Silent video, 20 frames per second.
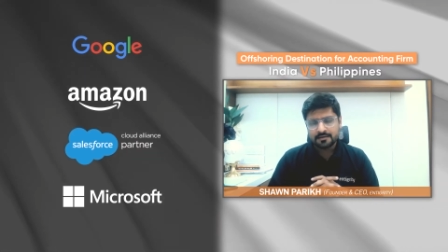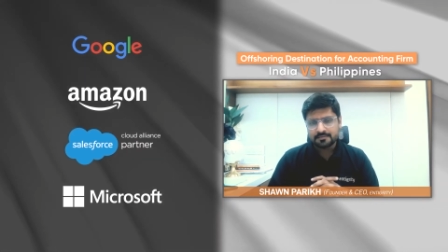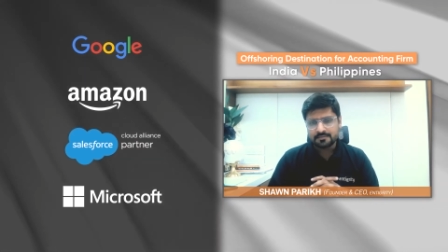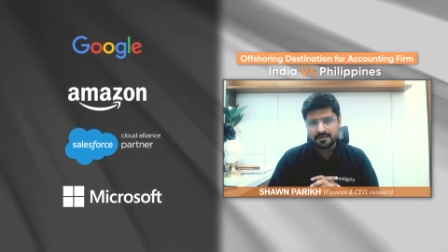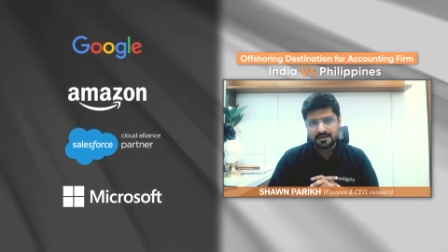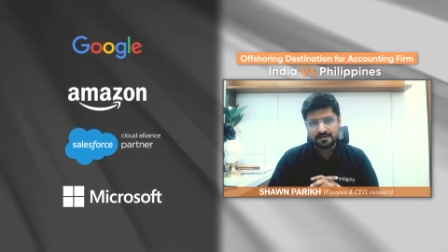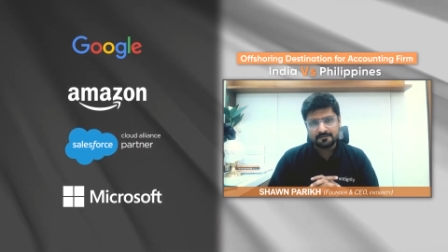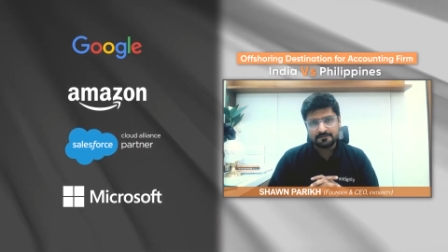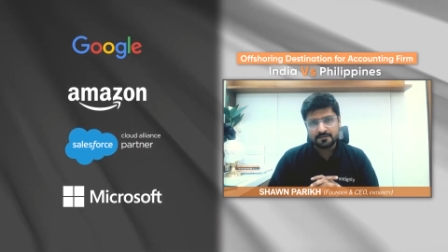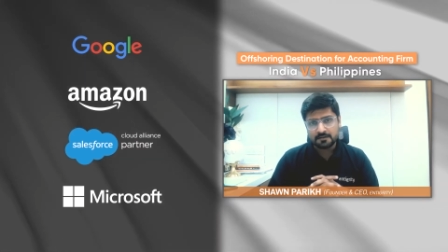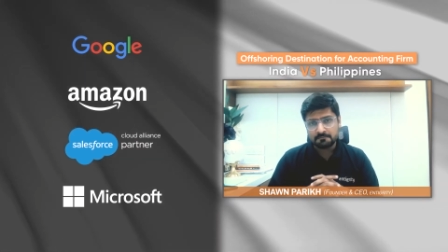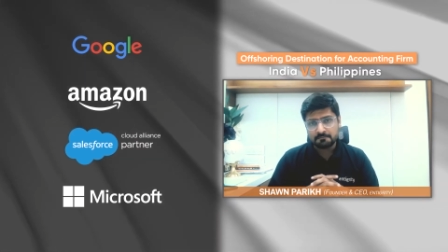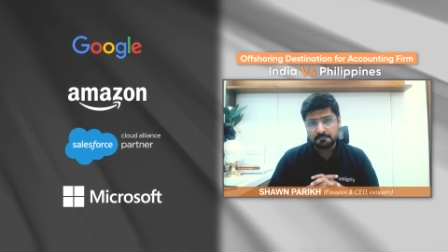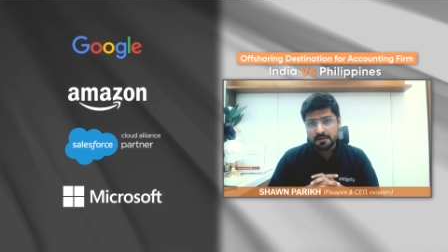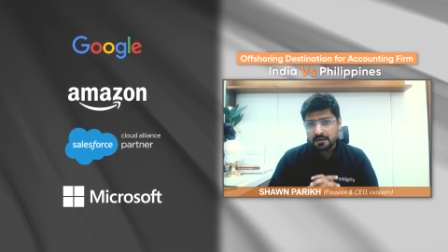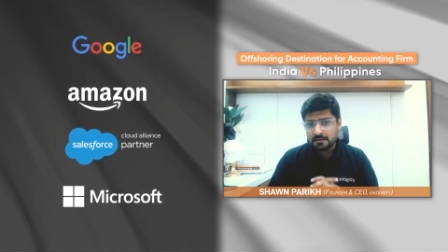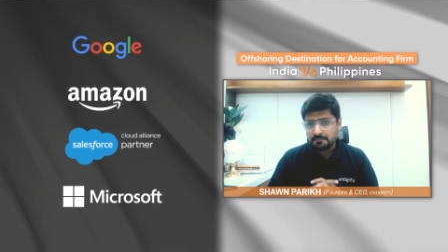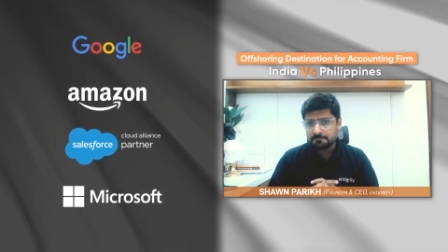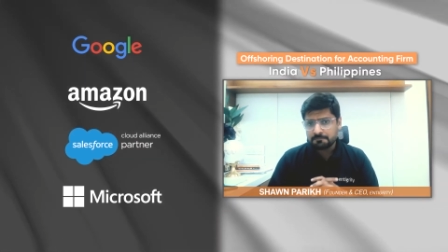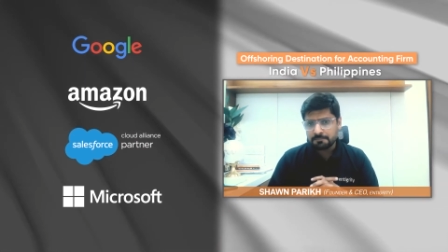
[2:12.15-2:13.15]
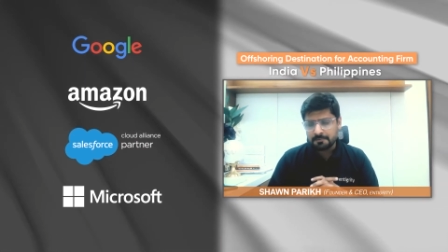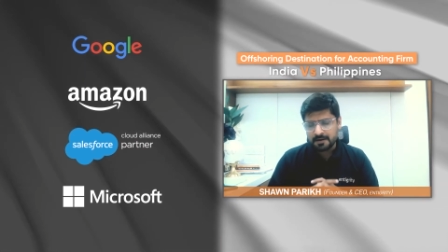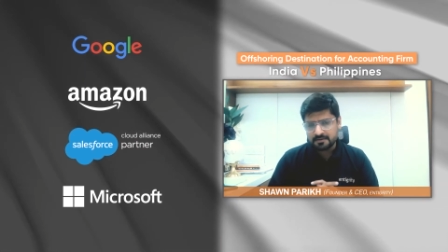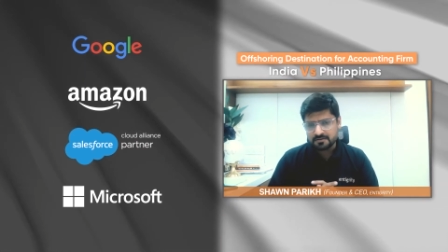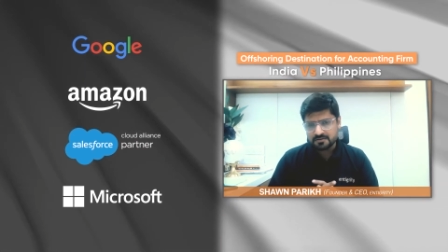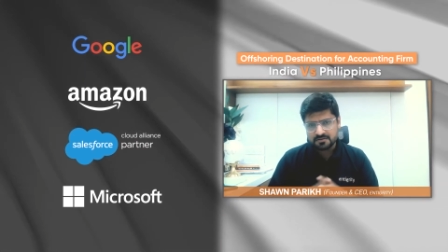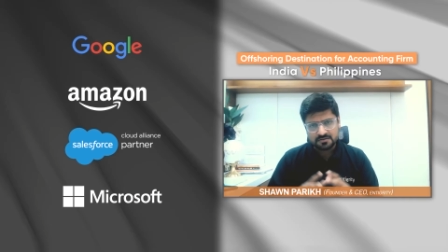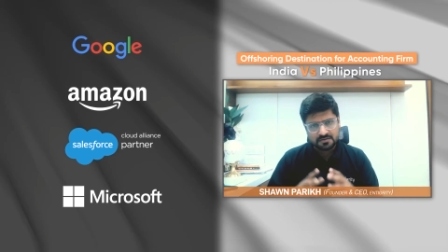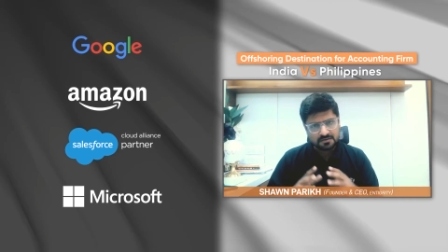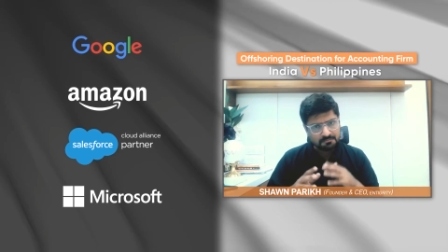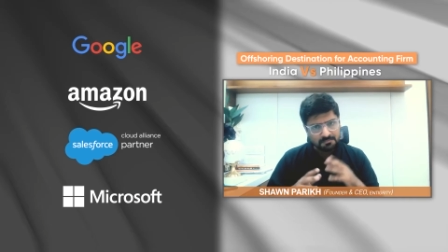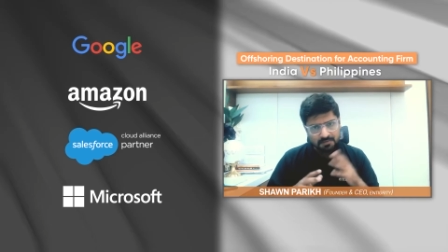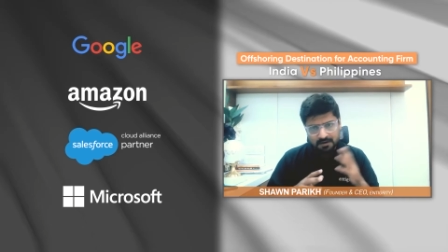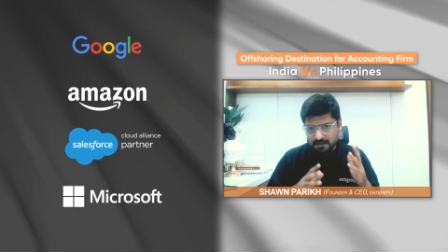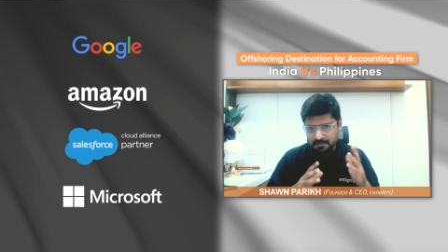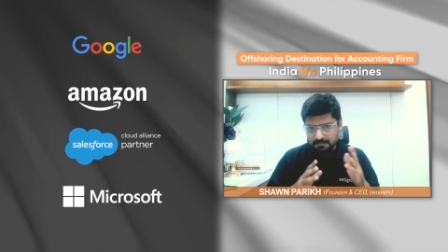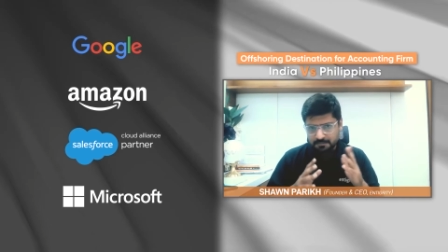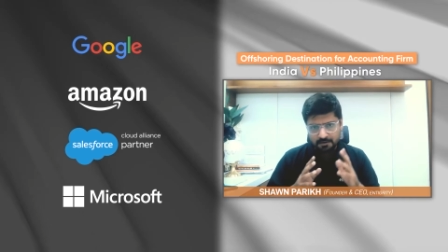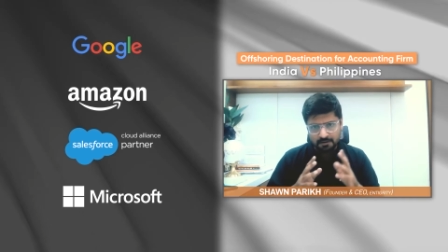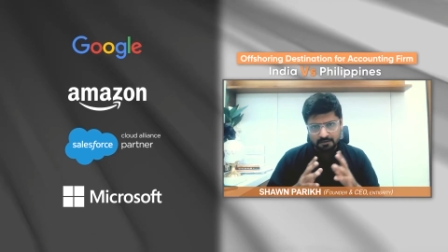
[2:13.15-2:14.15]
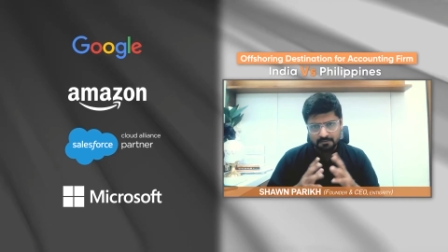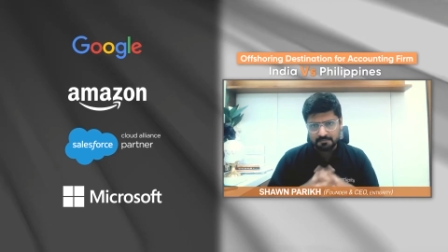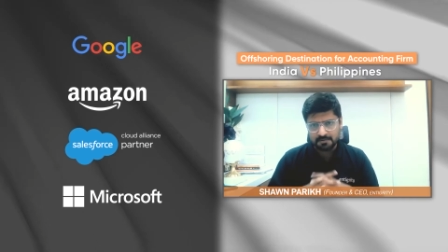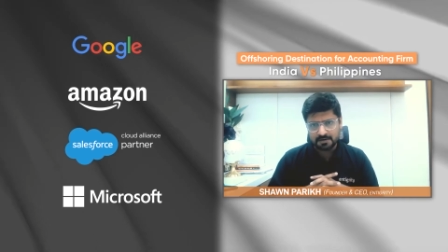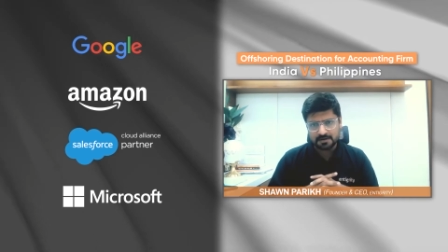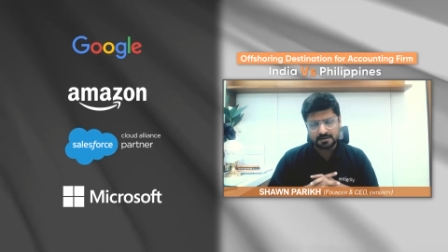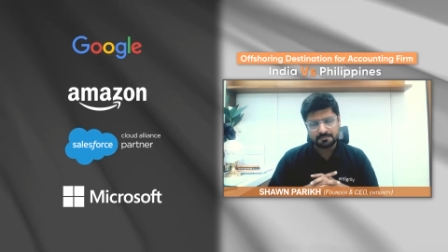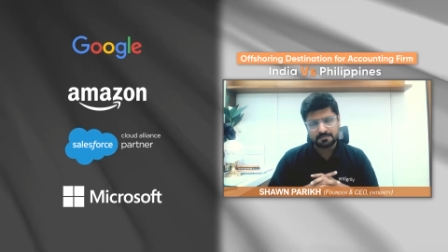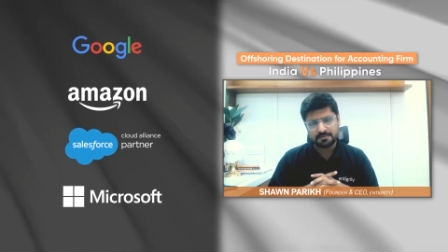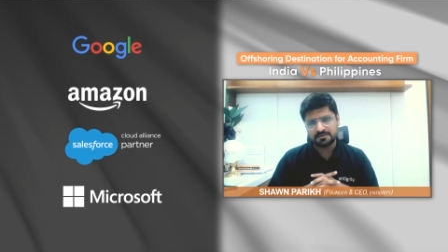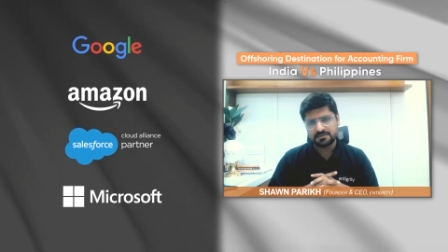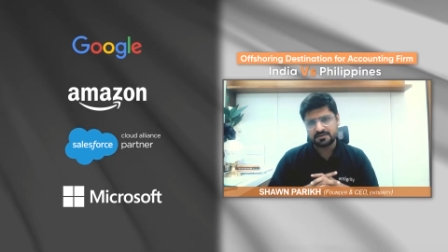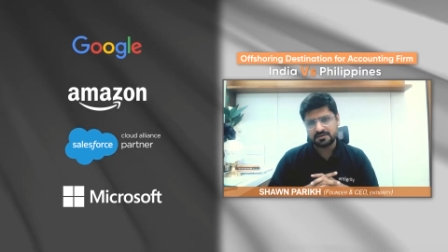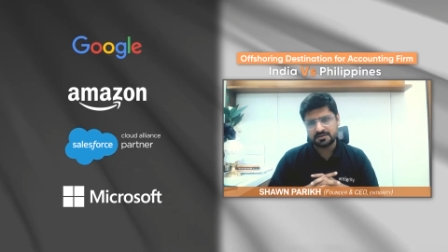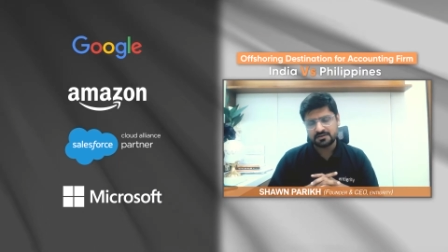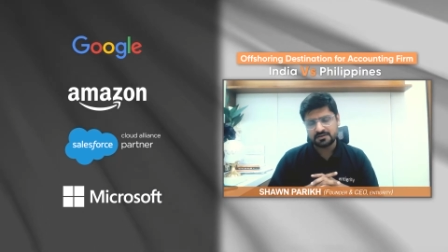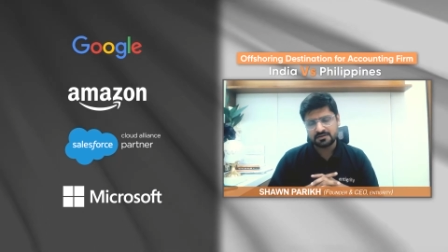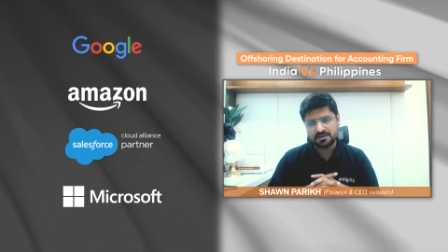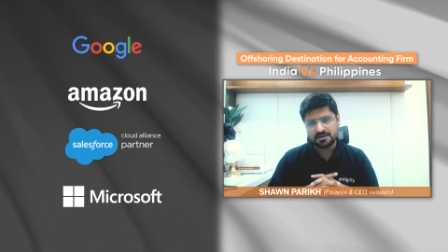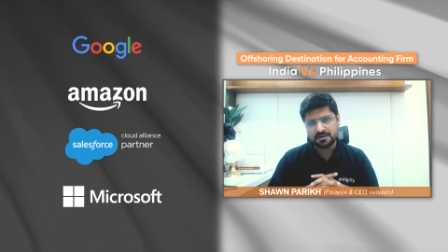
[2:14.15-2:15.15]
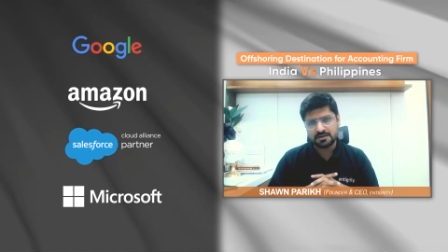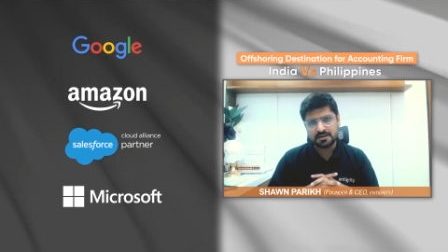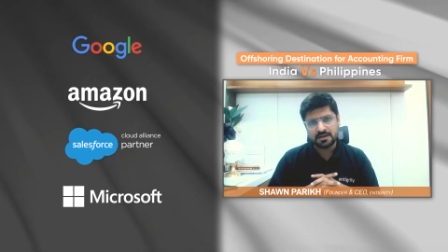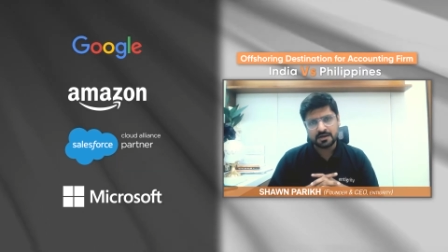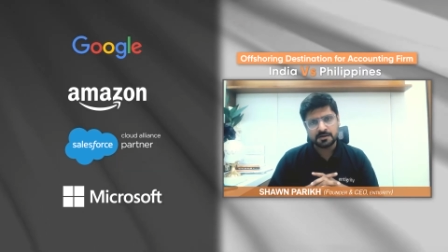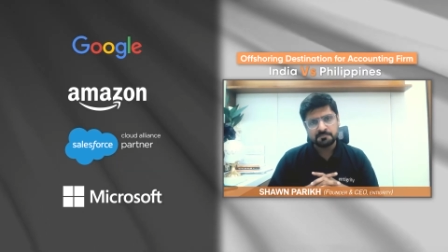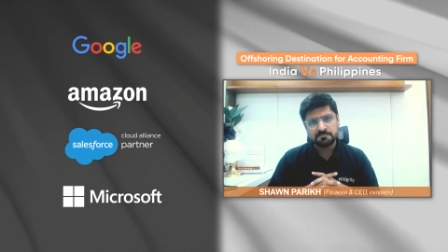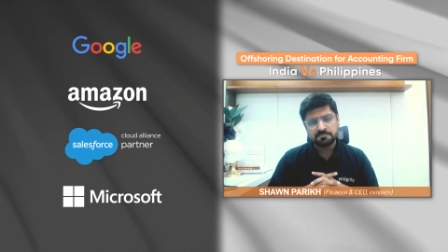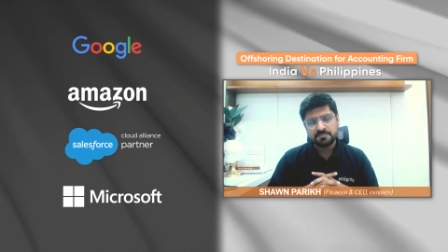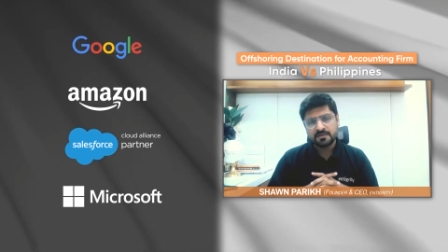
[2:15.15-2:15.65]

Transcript: they have their big presence in multiple multiple cities in India.